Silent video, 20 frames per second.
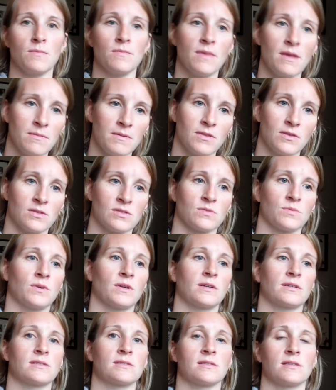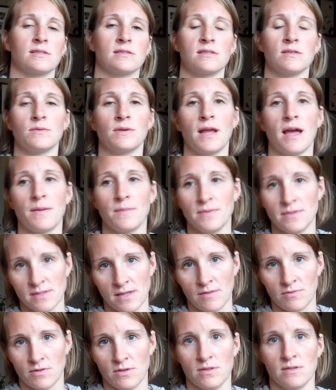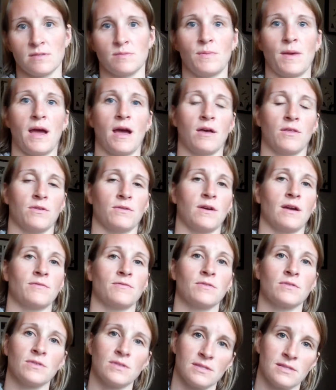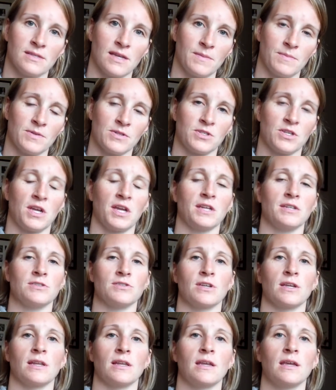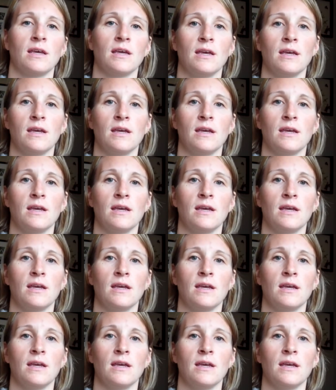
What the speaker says: Maybe this works. Let's see what happens after this bath or after this diaper change. And